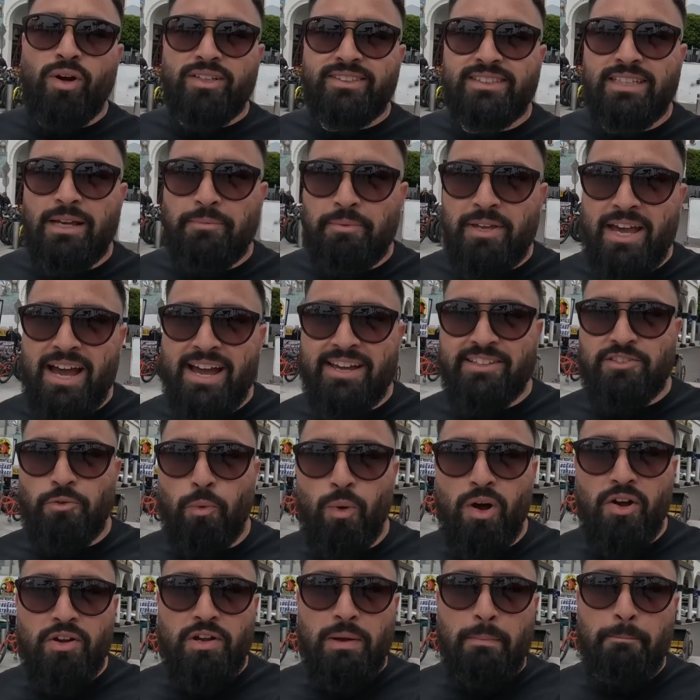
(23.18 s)
What's up, guys?
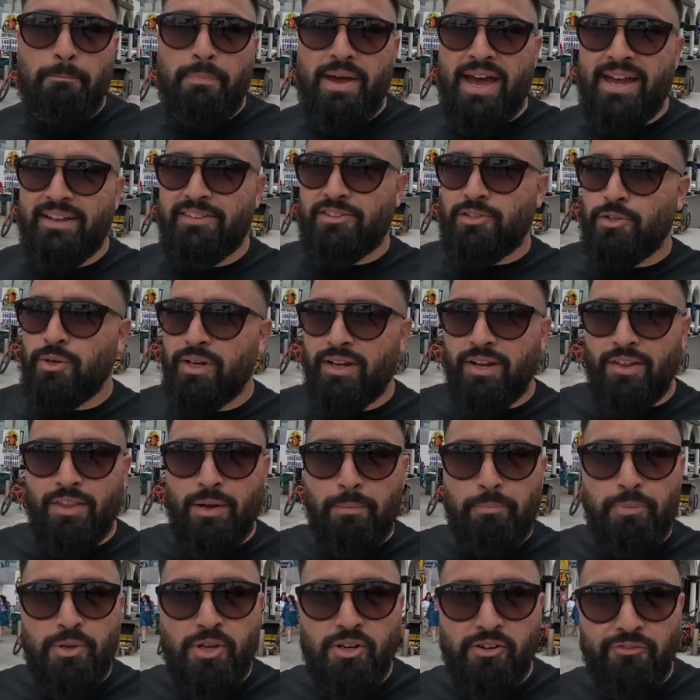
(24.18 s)
Welcome back to
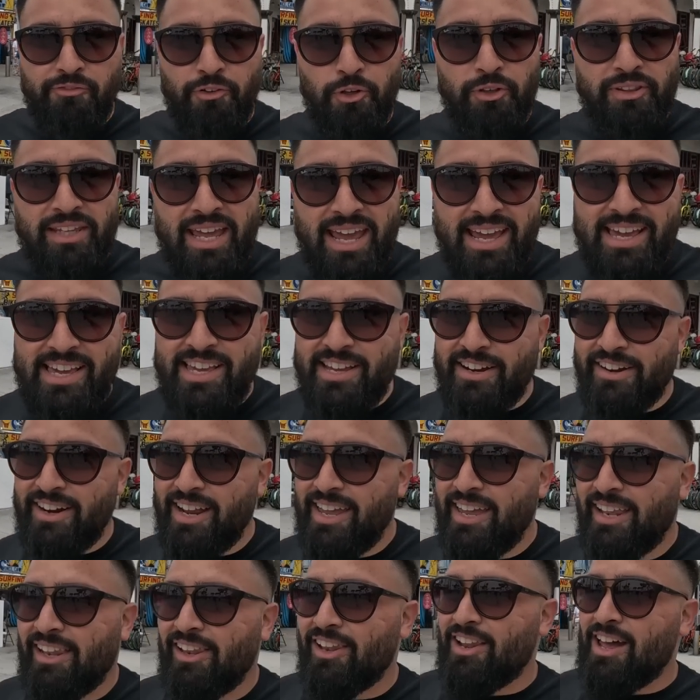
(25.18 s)
another beautiful day here
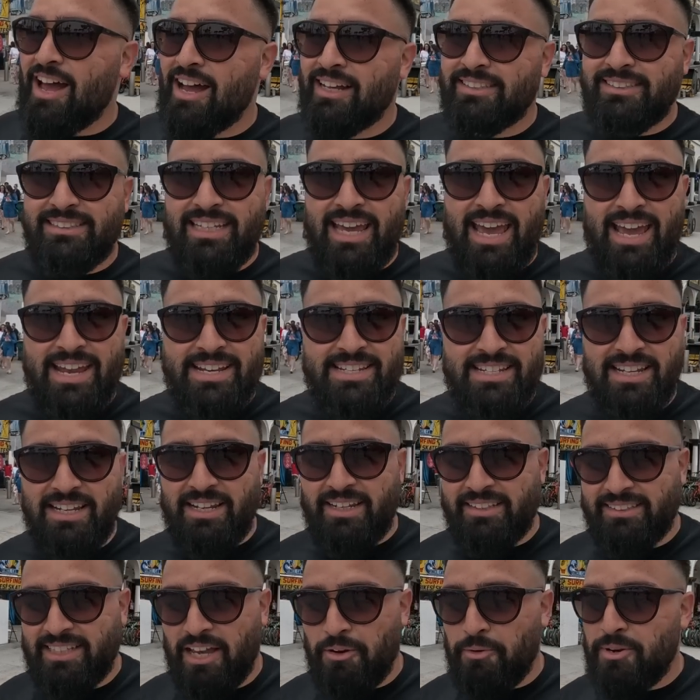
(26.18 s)
in Los Angeles.